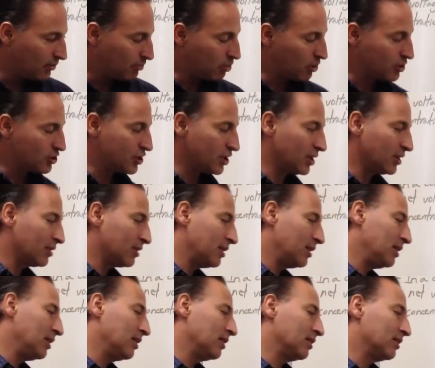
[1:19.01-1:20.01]
pushing
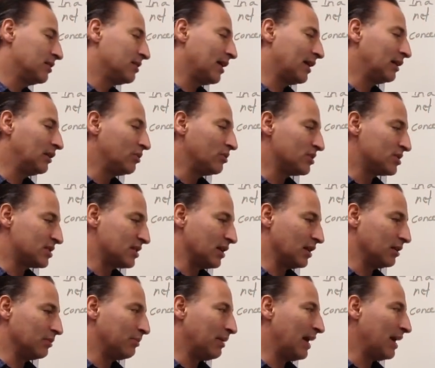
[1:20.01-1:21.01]
the dilute
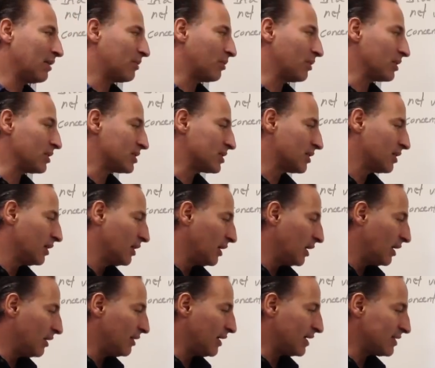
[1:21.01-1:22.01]
cell backwards.
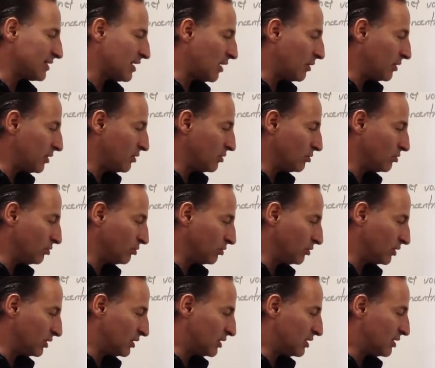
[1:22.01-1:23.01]
And that's how
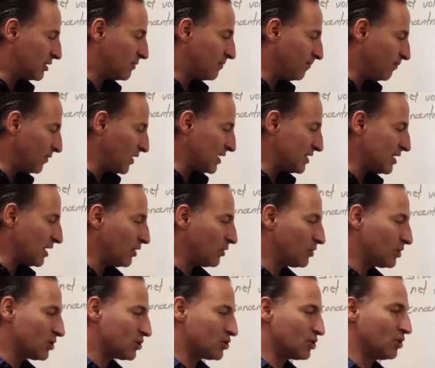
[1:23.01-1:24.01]
you
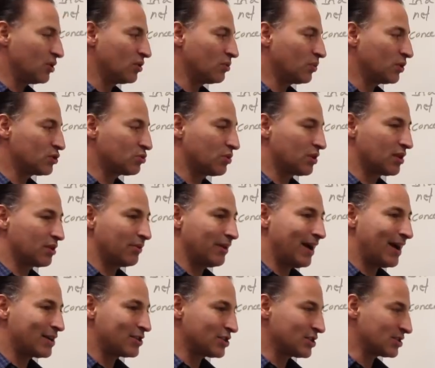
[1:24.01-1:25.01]
discern which one of the
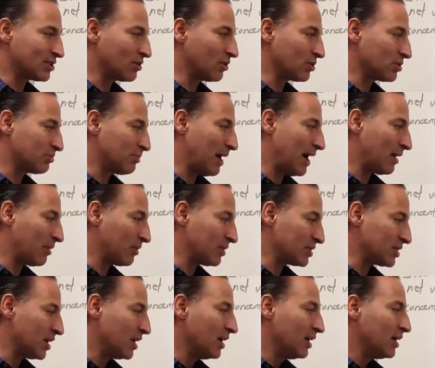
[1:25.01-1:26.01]
reactions goes
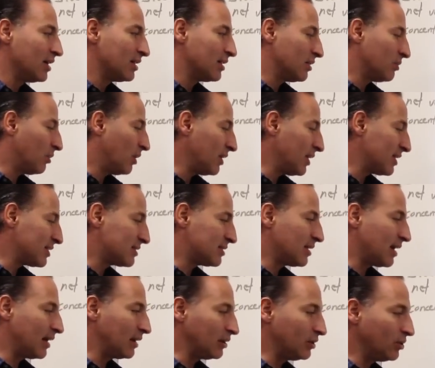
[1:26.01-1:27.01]
backwards. The one that's
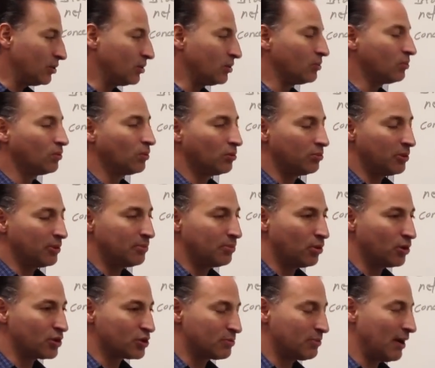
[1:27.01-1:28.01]
dilute will be
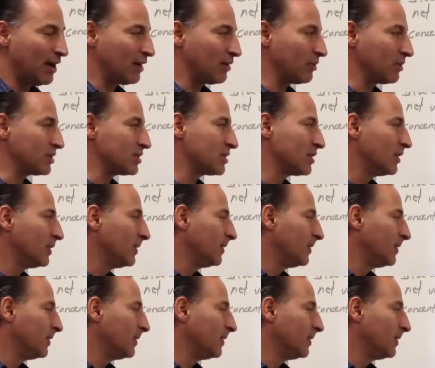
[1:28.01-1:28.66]
pushed backwards.